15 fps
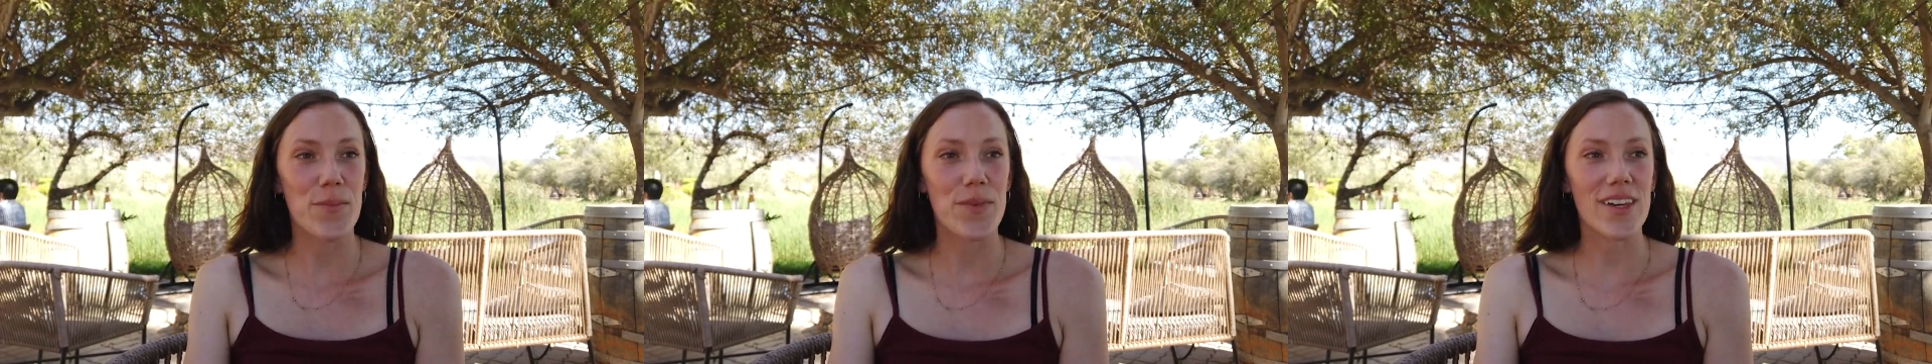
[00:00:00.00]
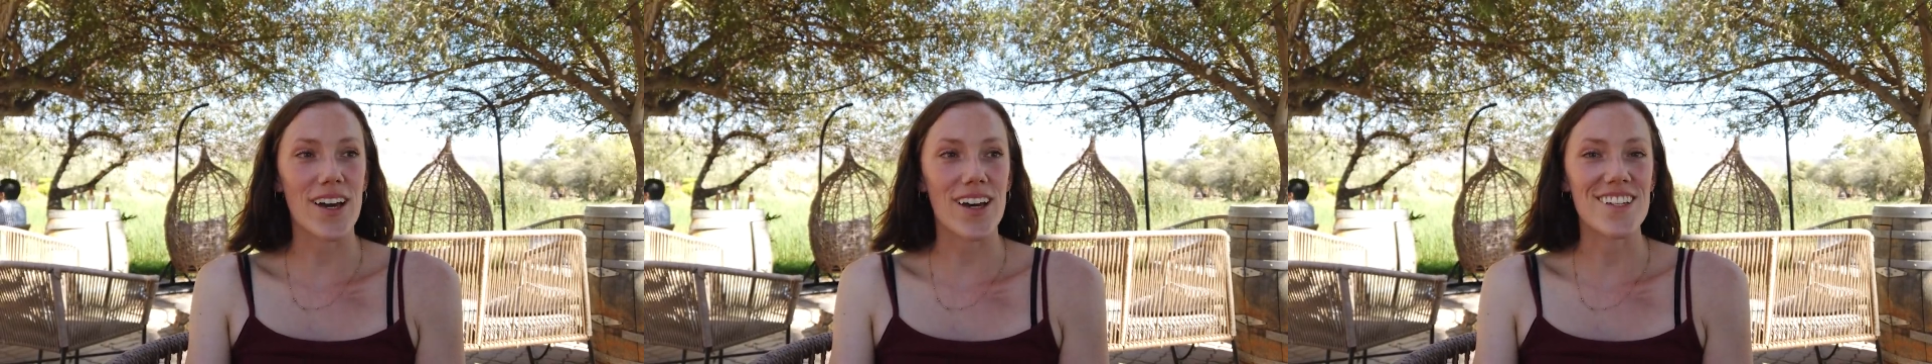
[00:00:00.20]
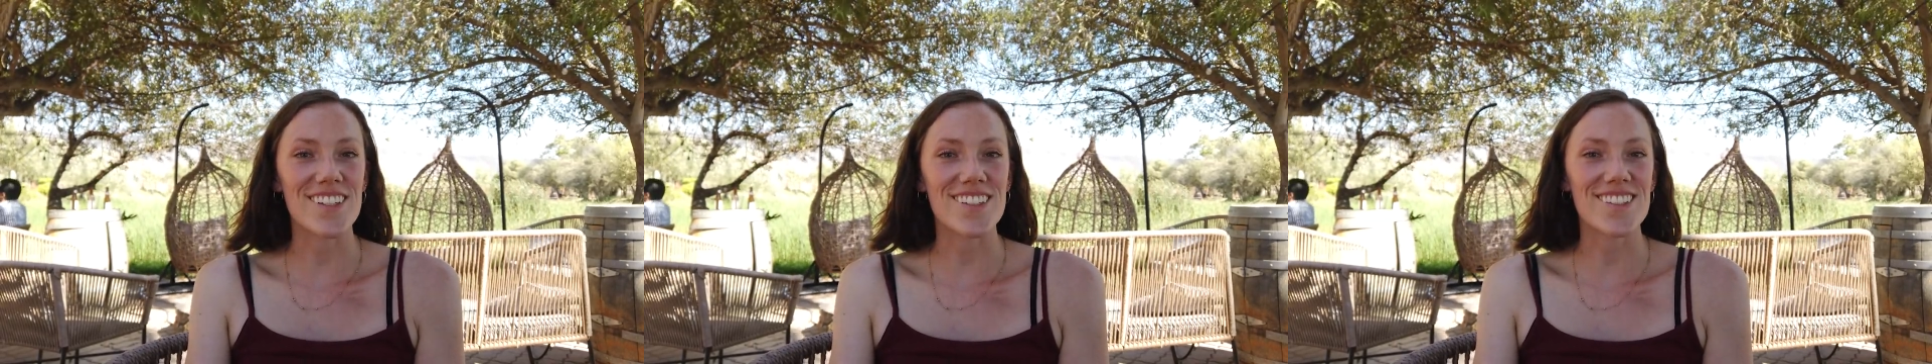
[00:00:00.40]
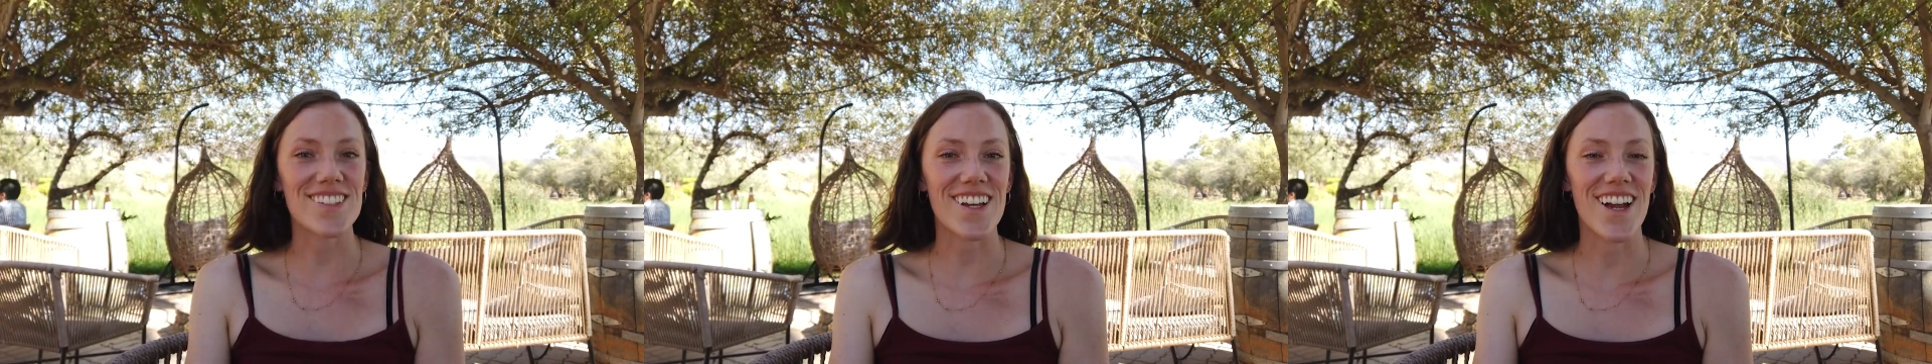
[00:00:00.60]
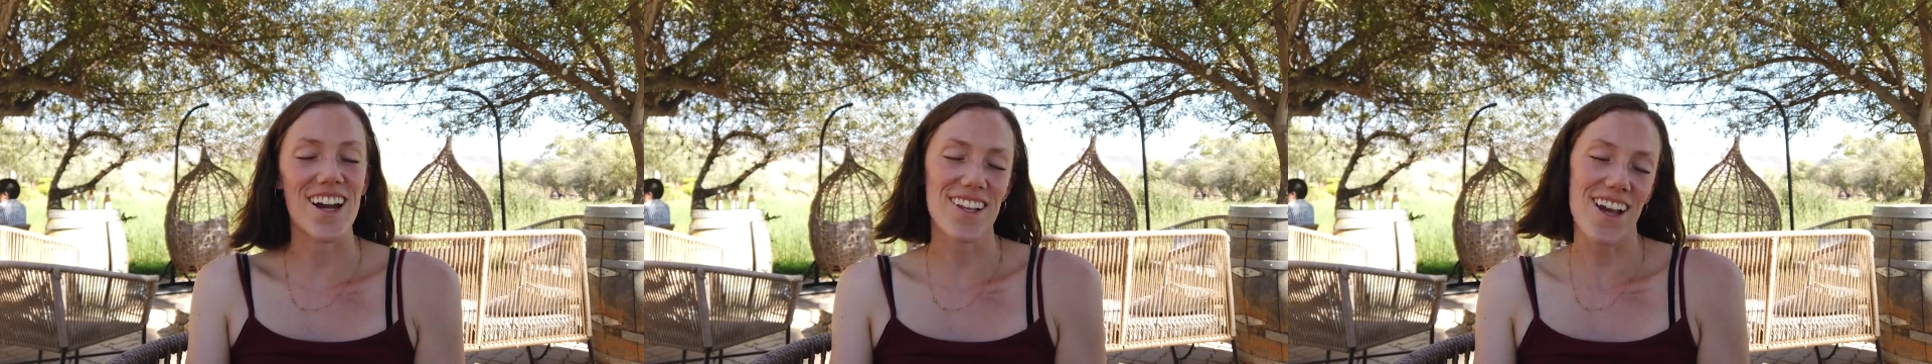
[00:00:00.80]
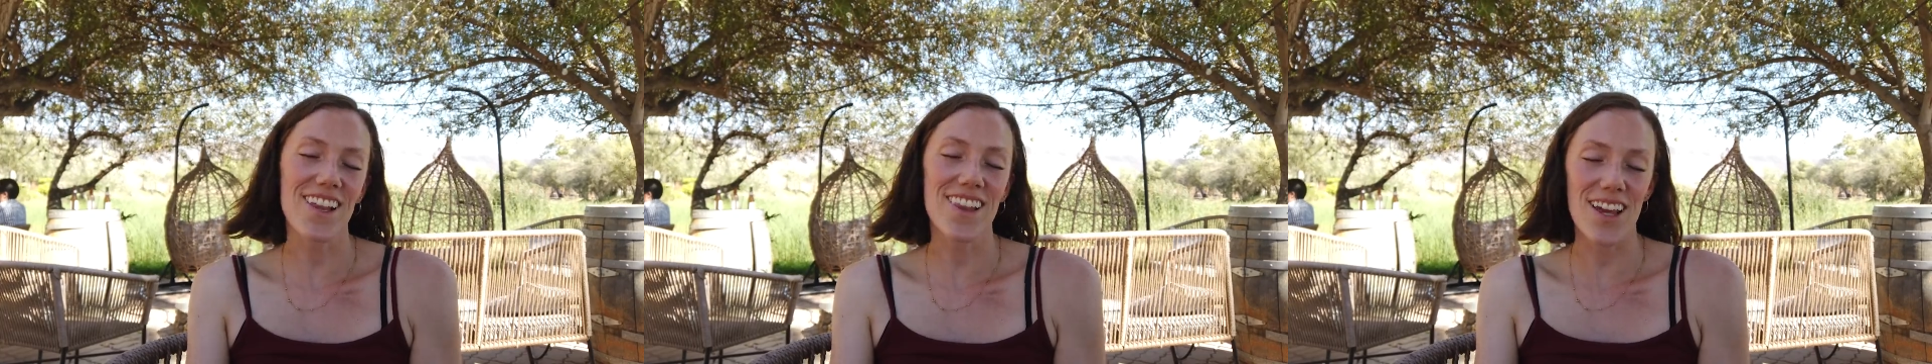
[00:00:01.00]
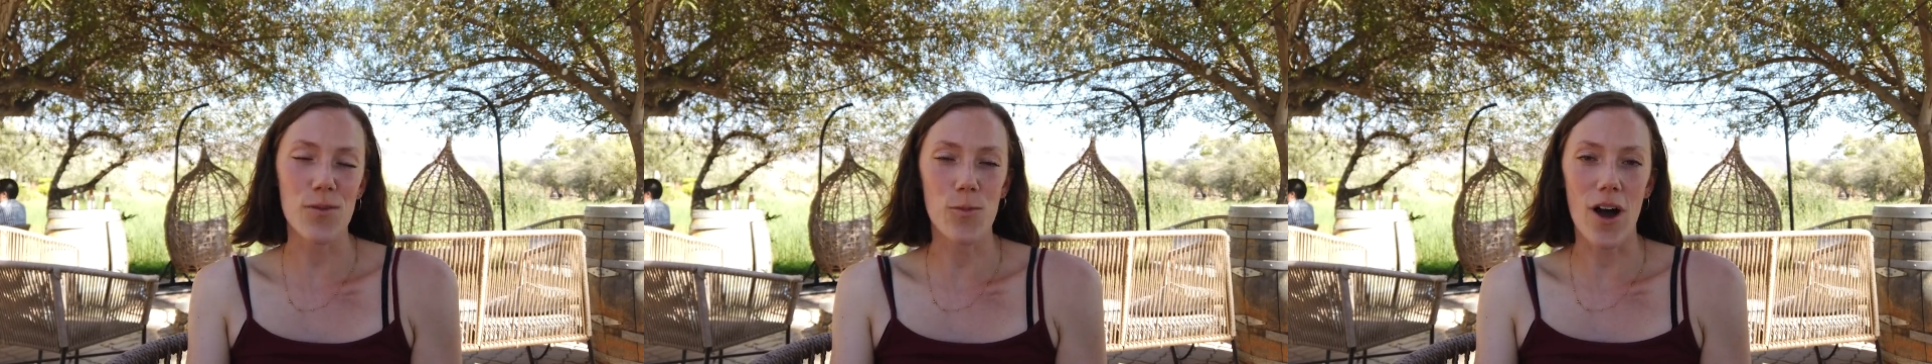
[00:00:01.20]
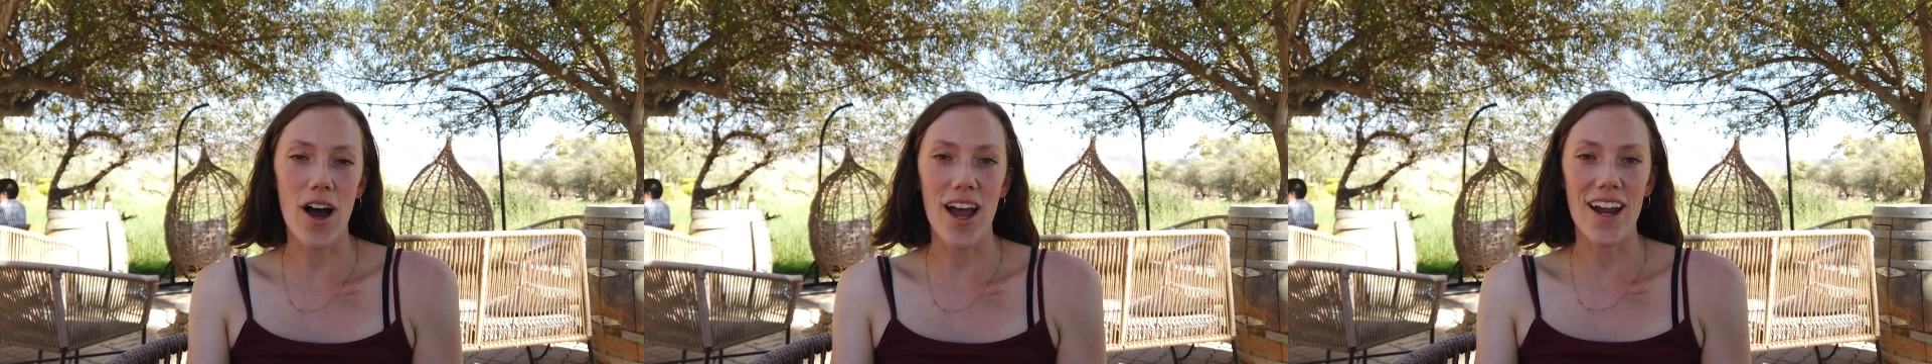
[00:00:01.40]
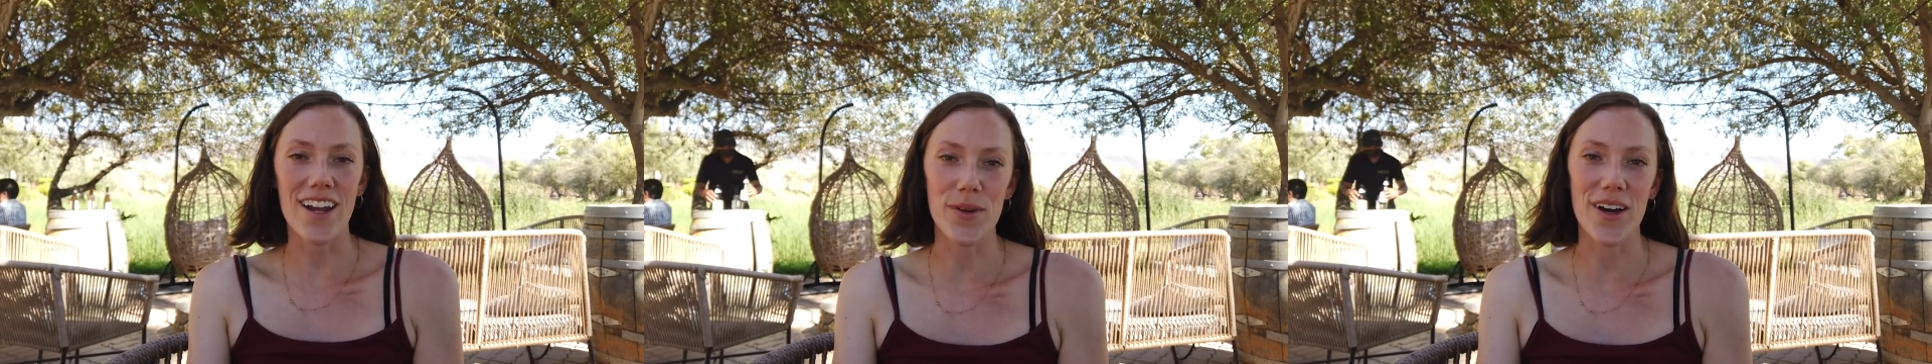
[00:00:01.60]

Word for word: because I, I like wine,